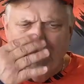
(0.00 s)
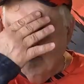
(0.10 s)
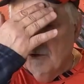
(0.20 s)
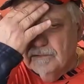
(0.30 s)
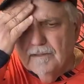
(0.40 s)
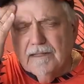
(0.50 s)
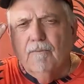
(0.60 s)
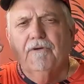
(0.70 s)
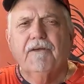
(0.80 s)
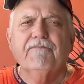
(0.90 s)
pole
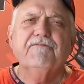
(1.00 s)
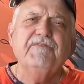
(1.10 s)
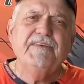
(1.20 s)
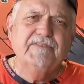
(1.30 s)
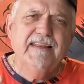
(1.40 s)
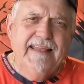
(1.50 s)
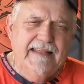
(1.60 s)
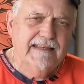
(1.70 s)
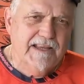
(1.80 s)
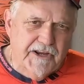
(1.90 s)
with a
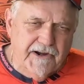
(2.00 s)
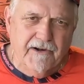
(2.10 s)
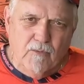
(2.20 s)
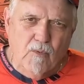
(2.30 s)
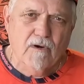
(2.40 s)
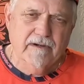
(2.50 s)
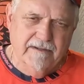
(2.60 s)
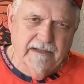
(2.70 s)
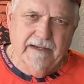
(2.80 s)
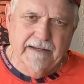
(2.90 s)
15-year
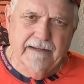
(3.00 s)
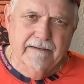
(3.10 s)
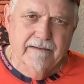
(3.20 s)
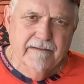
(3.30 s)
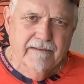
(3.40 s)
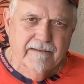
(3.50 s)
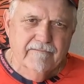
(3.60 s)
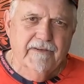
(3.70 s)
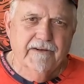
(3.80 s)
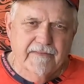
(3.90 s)
warranty on it.
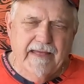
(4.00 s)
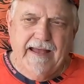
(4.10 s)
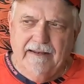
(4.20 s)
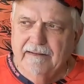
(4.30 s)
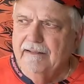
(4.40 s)
Figure that.